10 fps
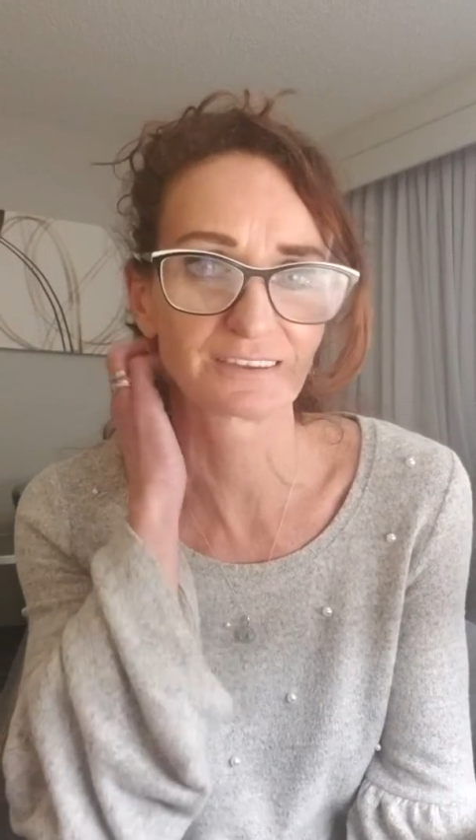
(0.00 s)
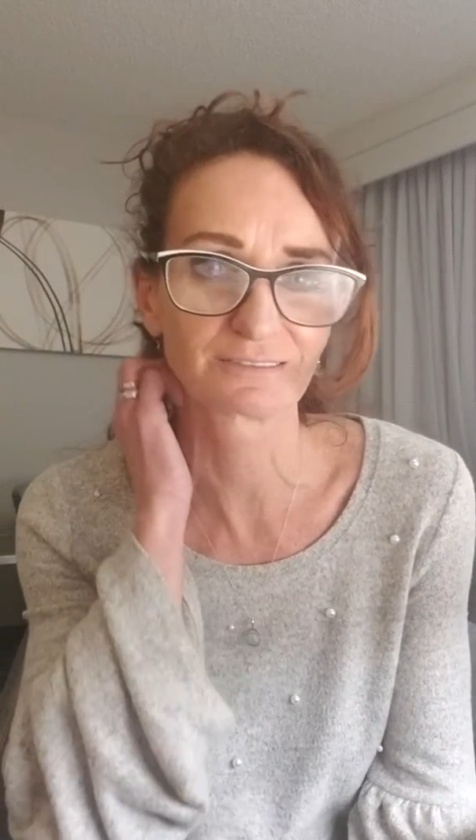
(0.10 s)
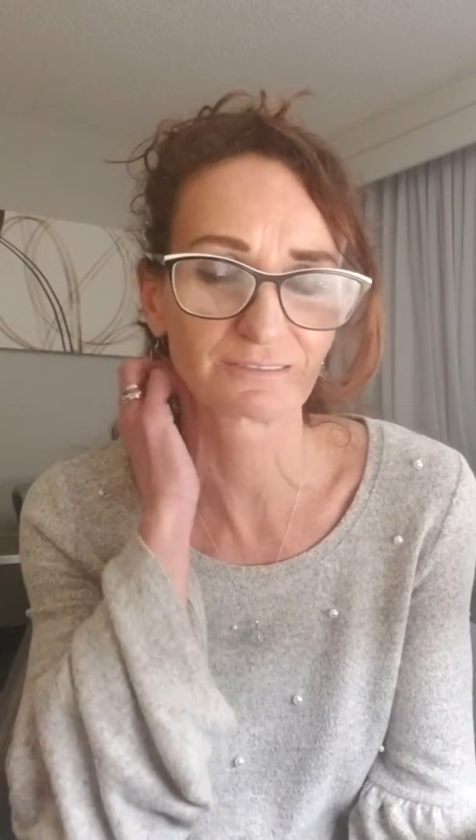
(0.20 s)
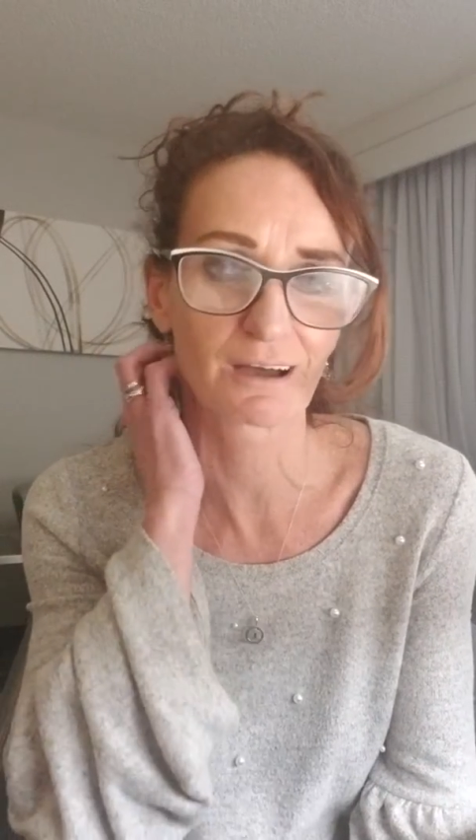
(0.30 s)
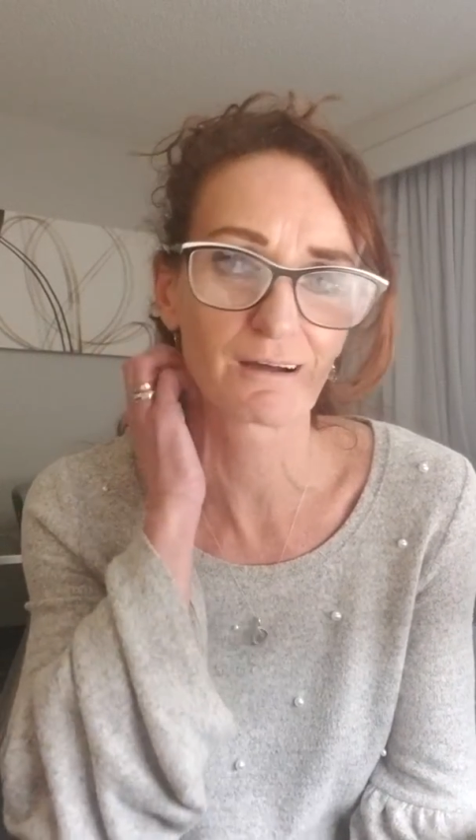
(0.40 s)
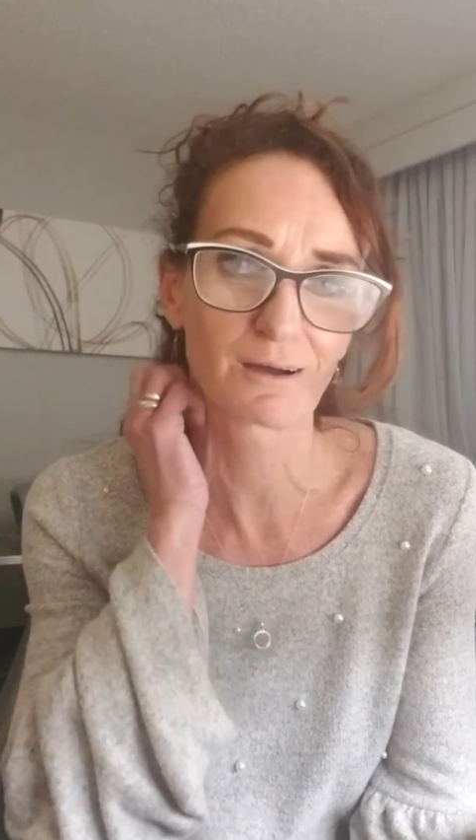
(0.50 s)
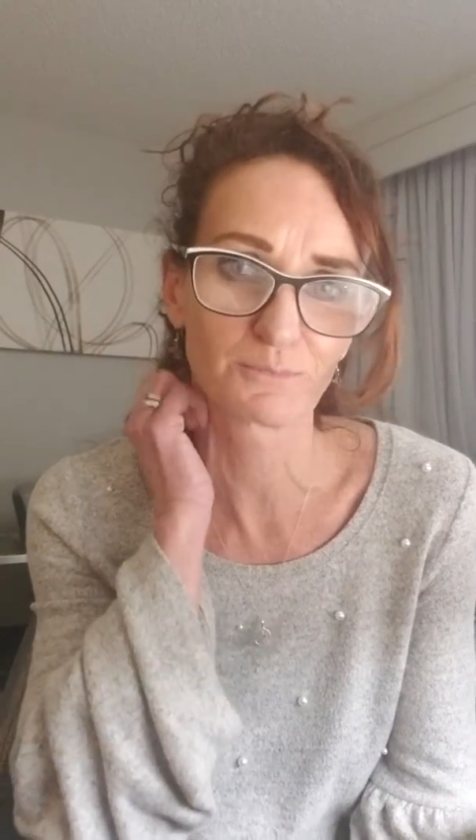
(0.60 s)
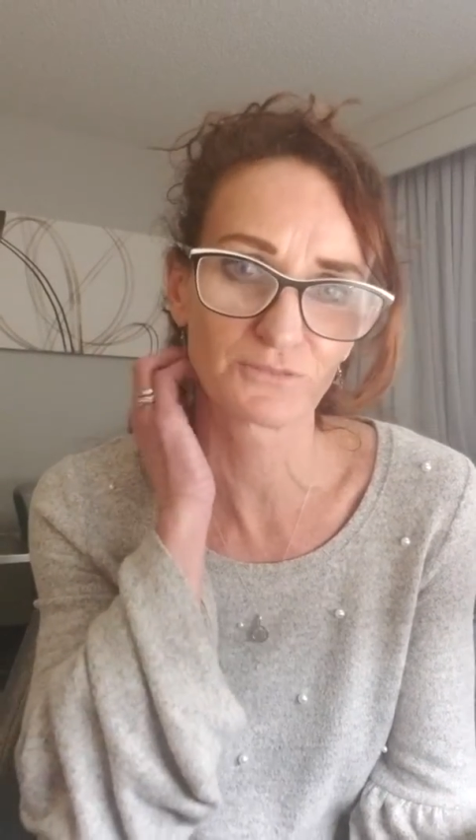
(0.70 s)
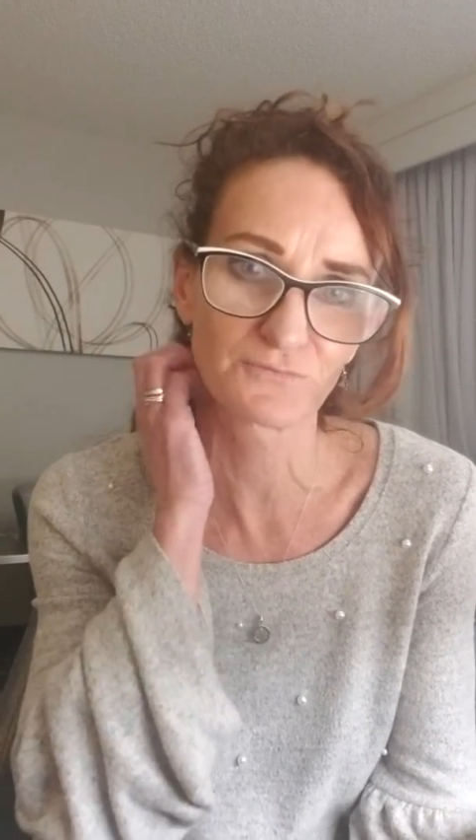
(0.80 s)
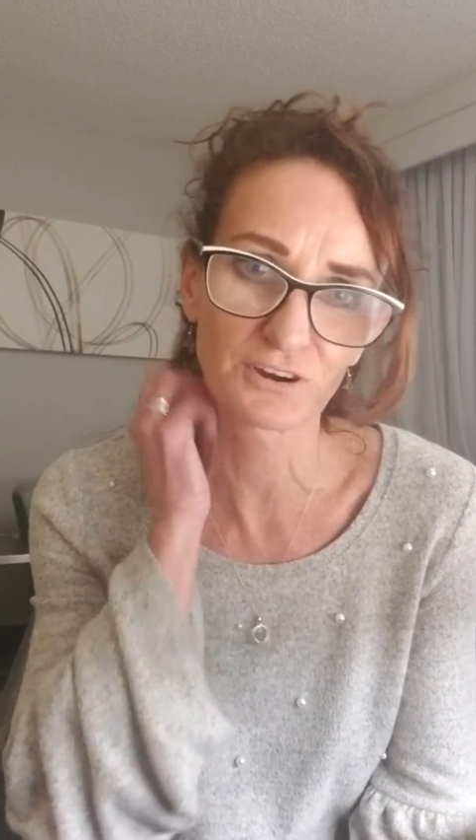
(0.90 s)

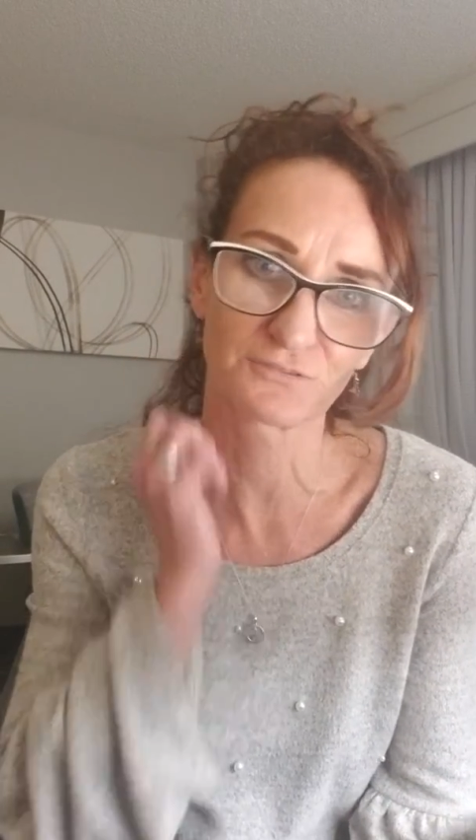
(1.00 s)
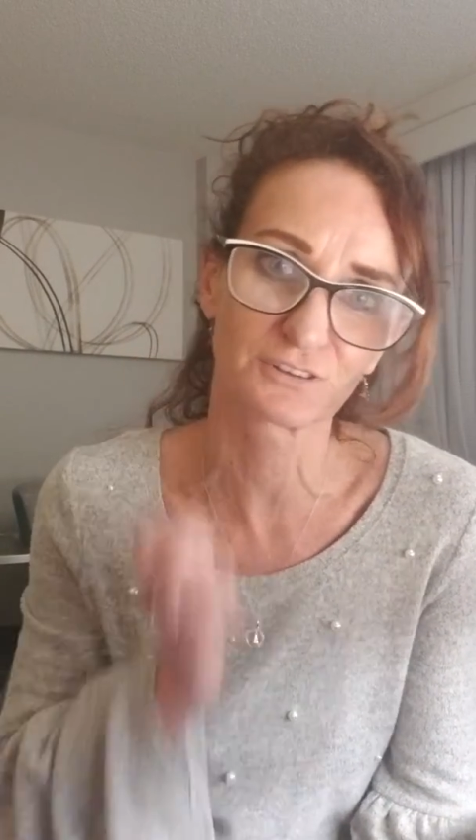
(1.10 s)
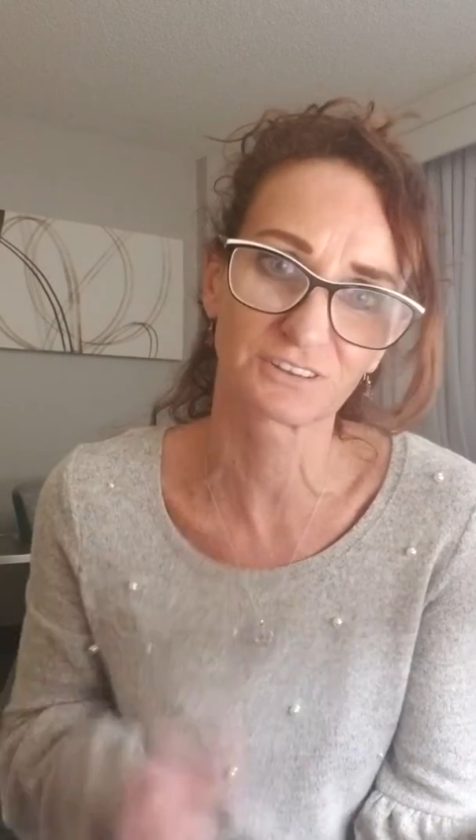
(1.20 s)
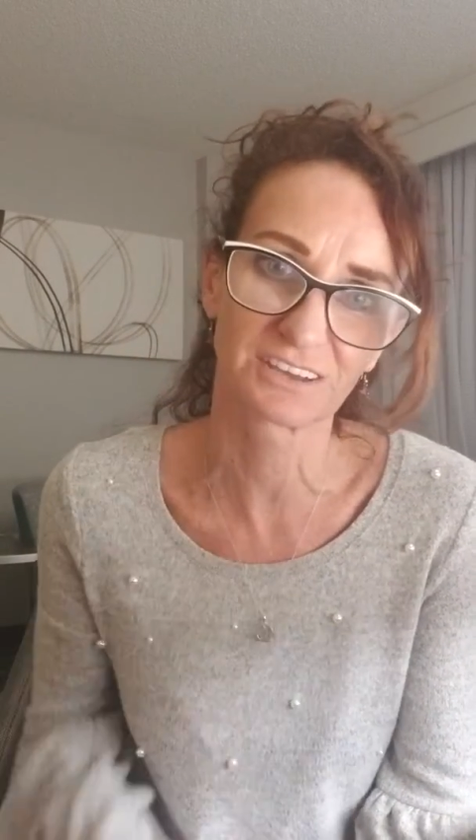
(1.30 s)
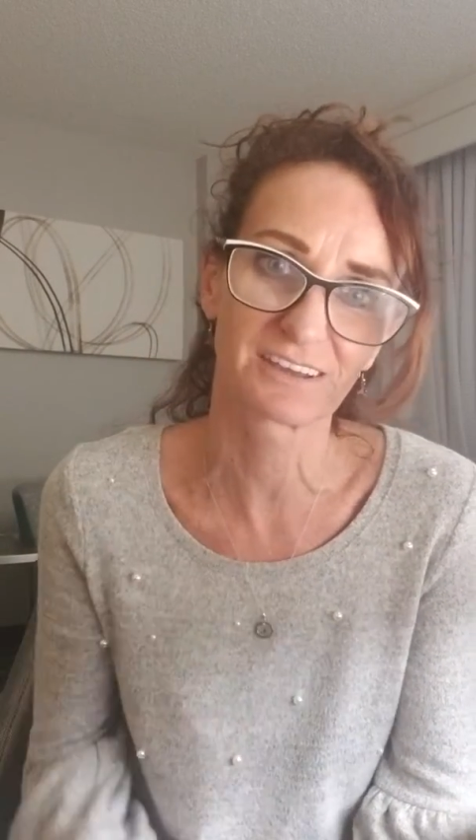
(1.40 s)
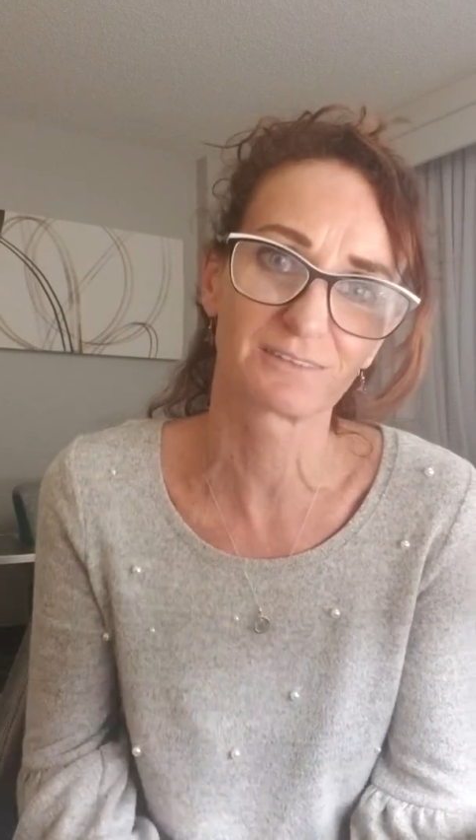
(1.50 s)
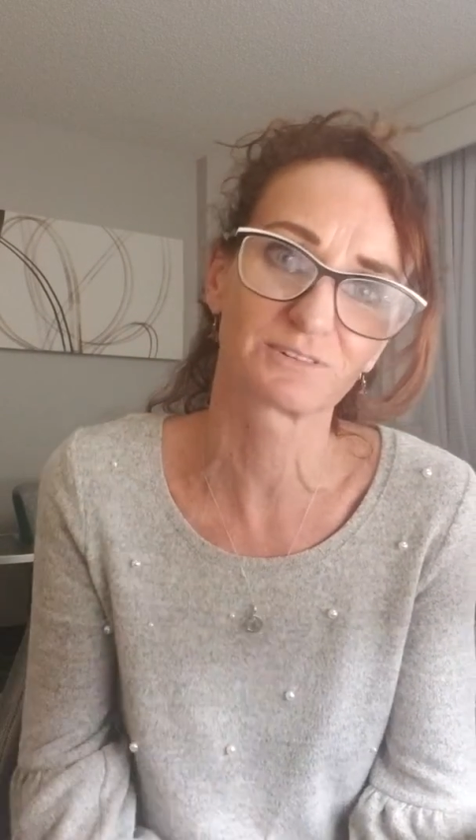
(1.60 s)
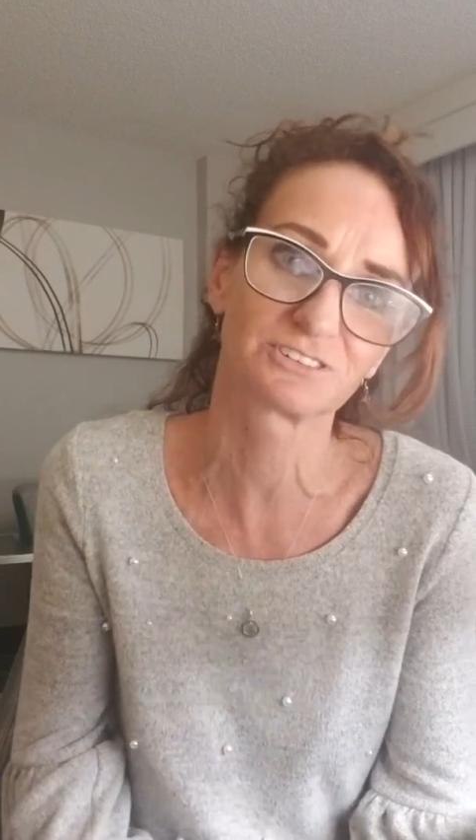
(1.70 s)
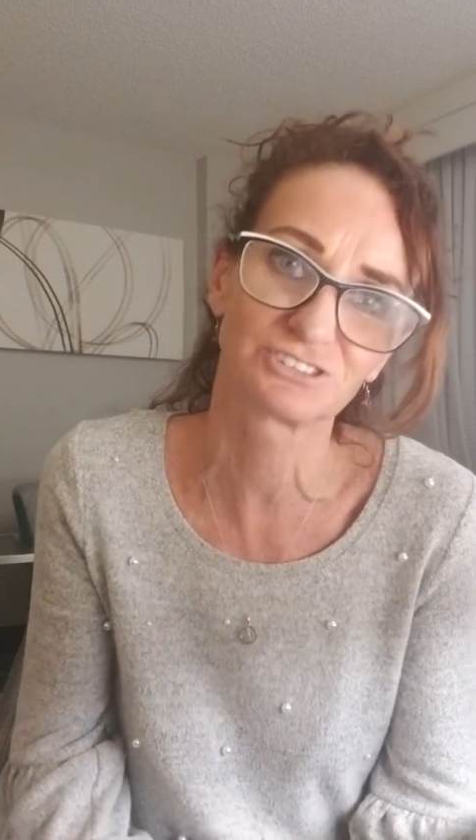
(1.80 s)
in Fairfield, Connecticut.